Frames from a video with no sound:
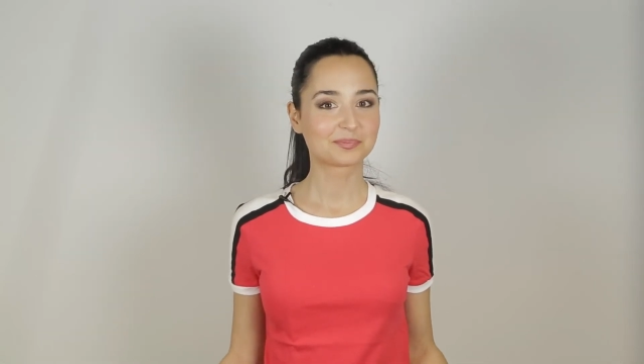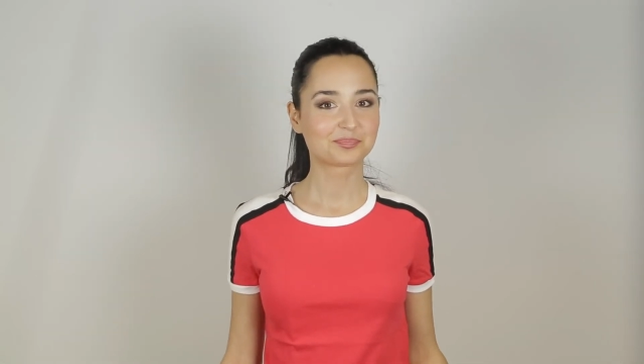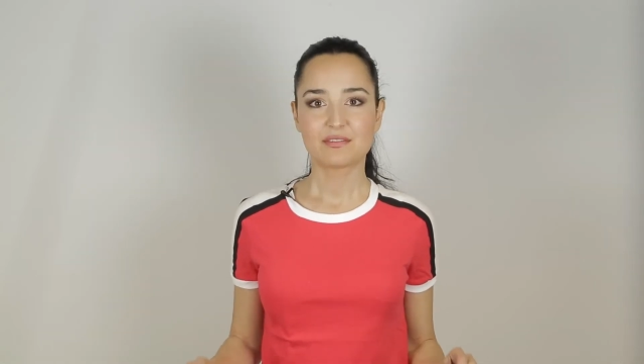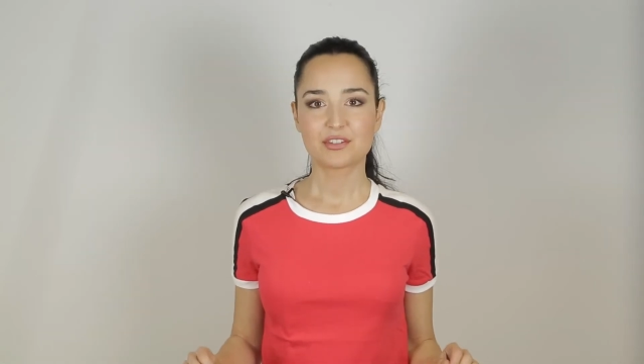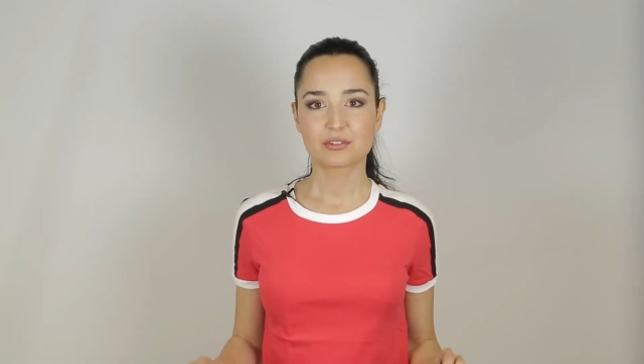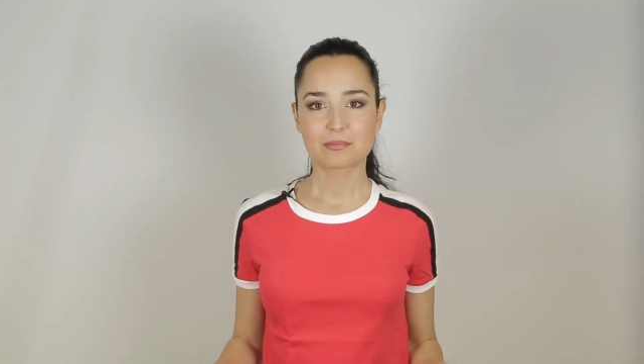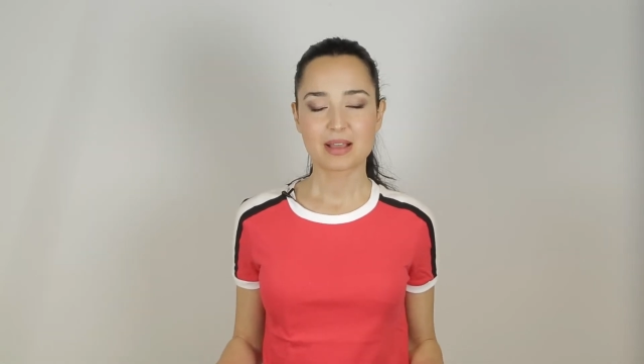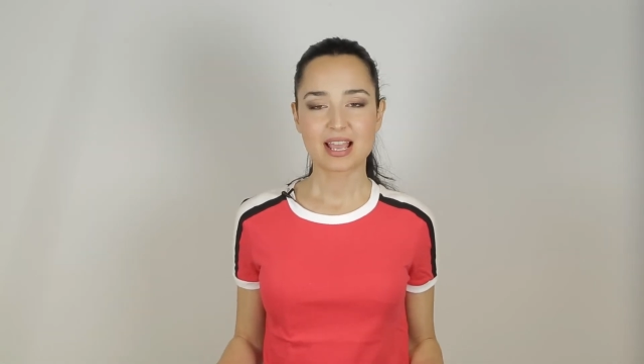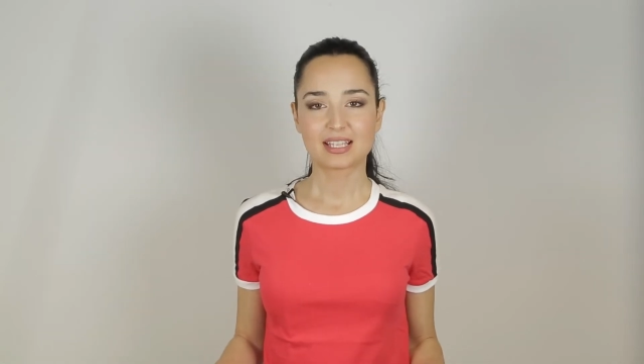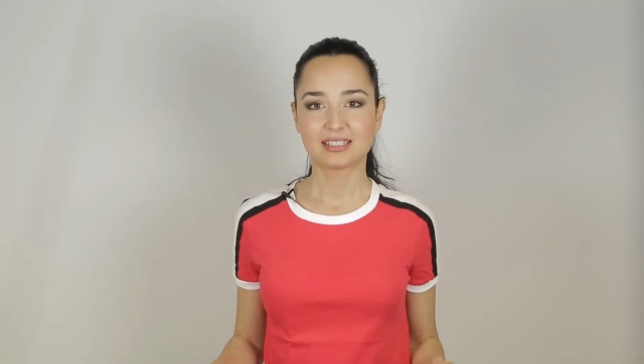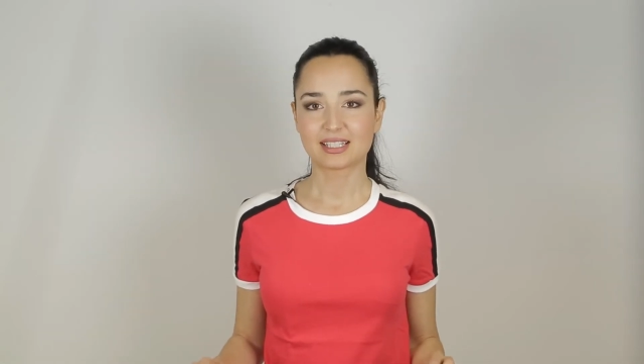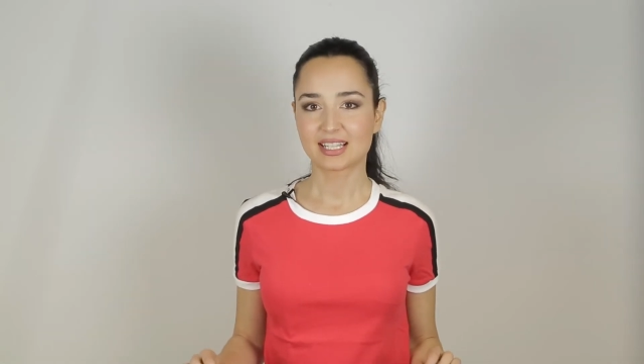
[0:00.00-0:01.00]
If your
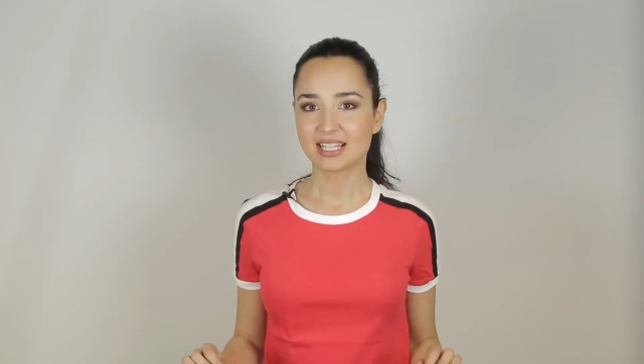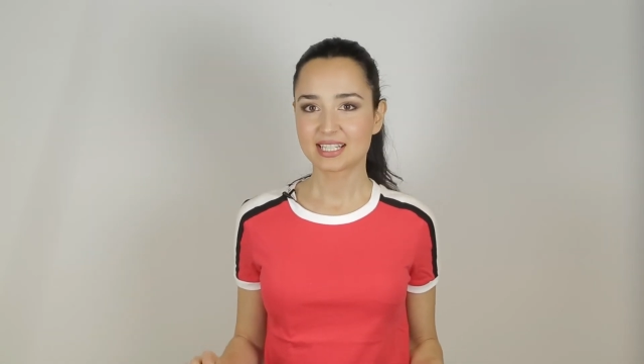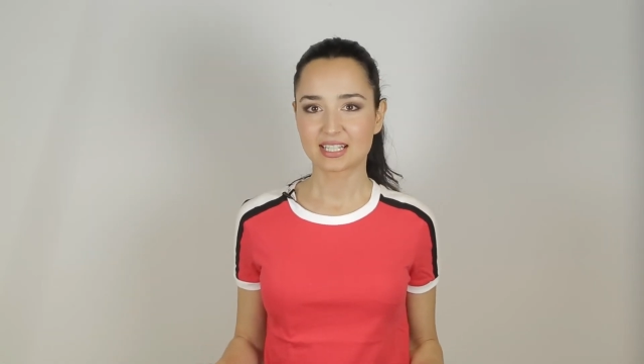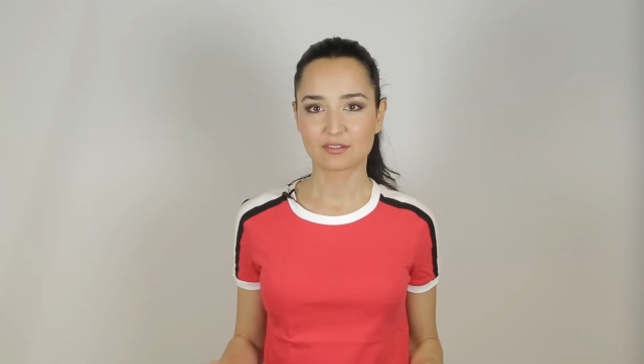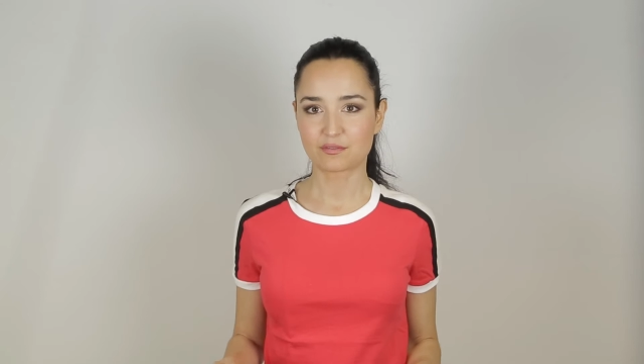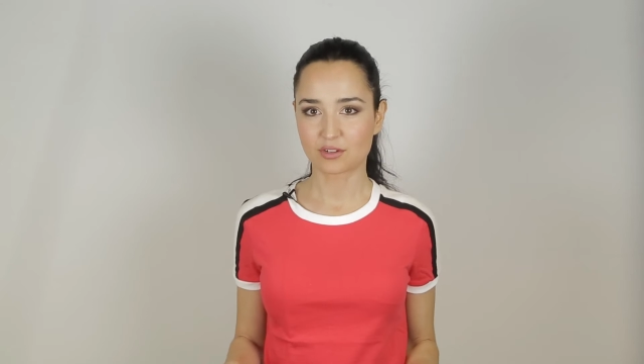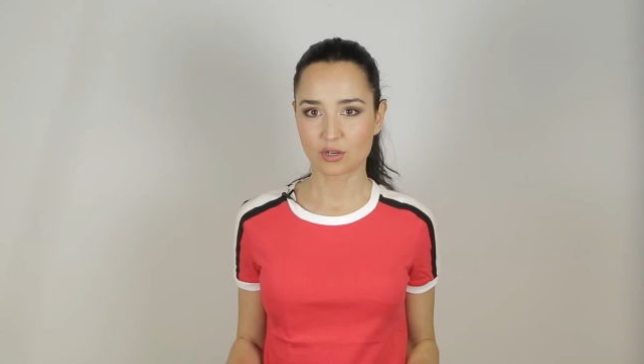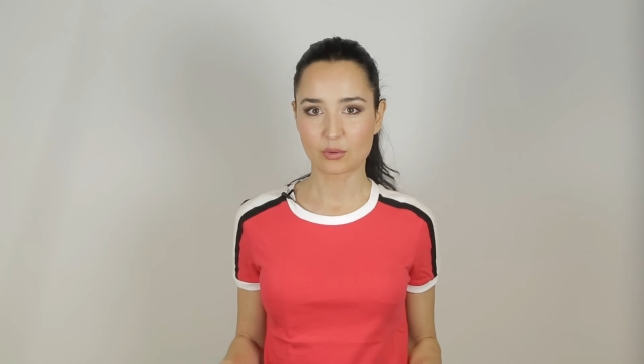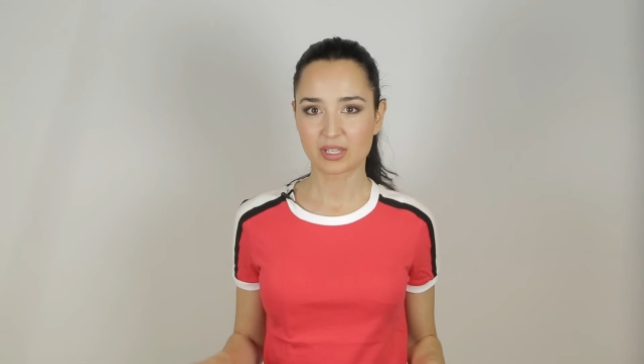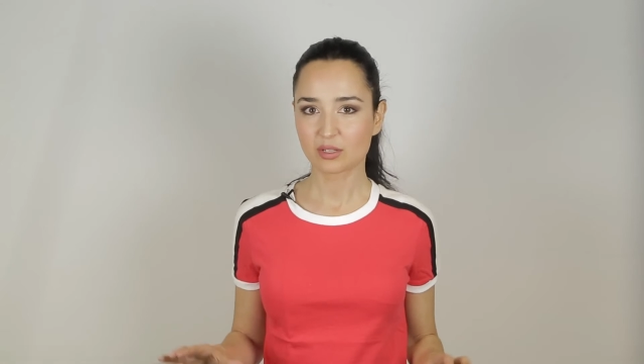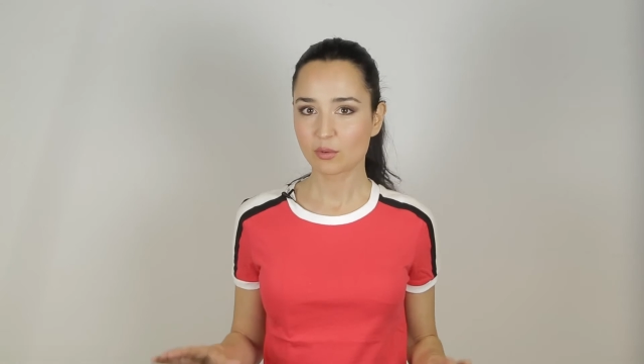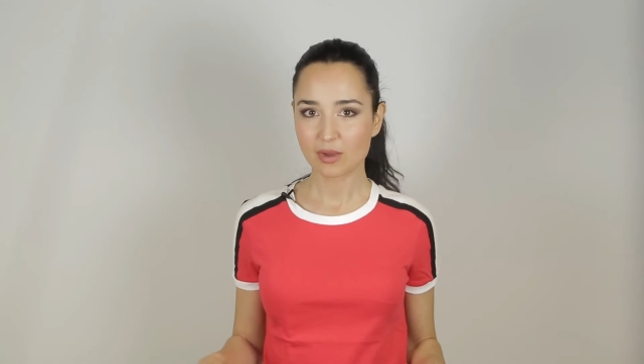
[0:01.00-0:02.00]
mind isn't
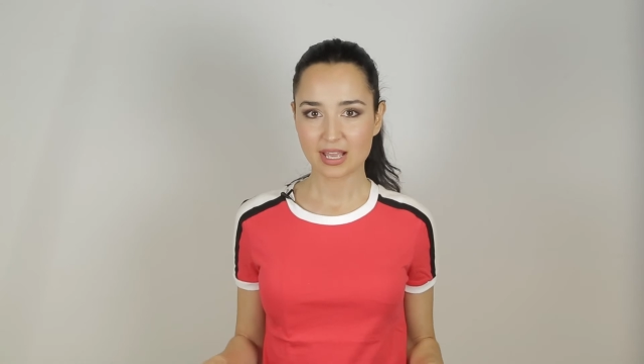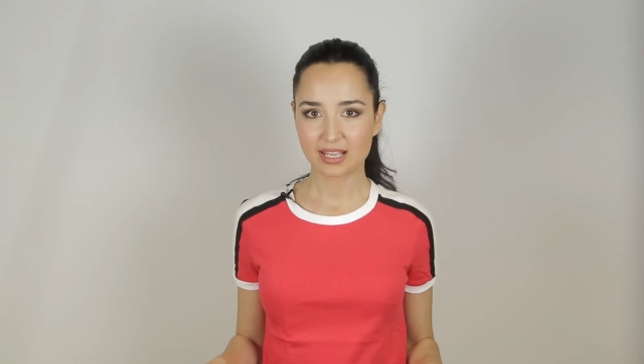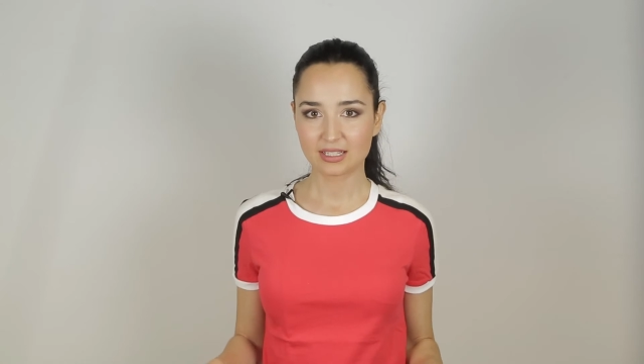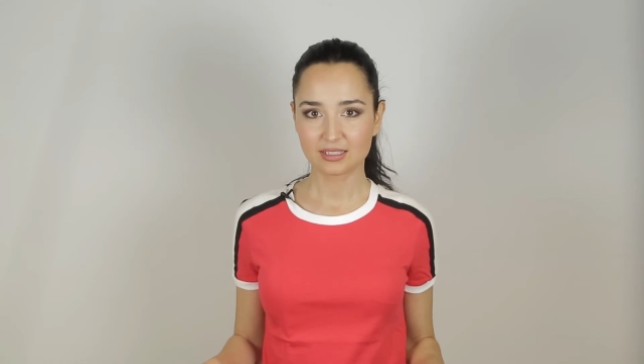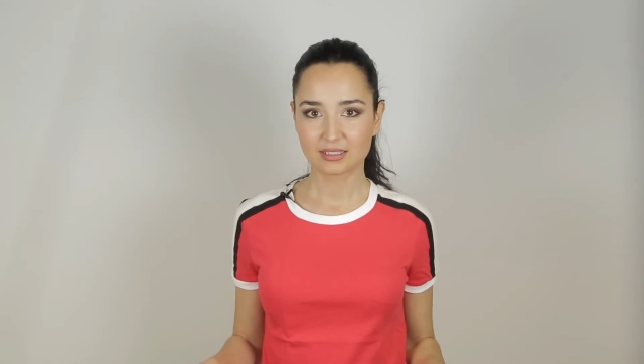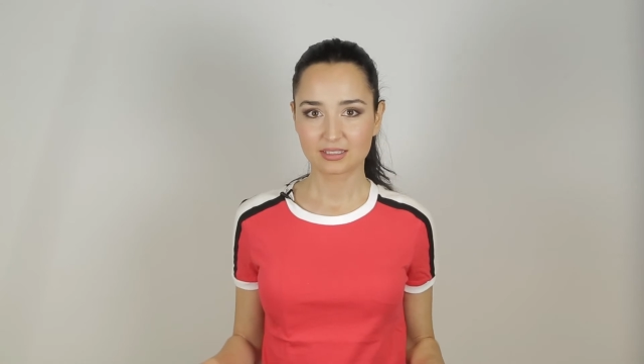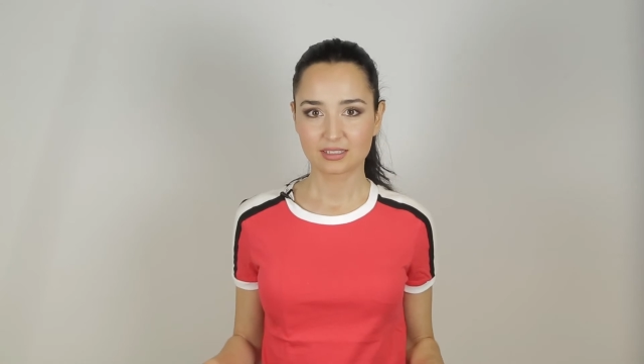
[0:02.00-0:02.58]
flowing well,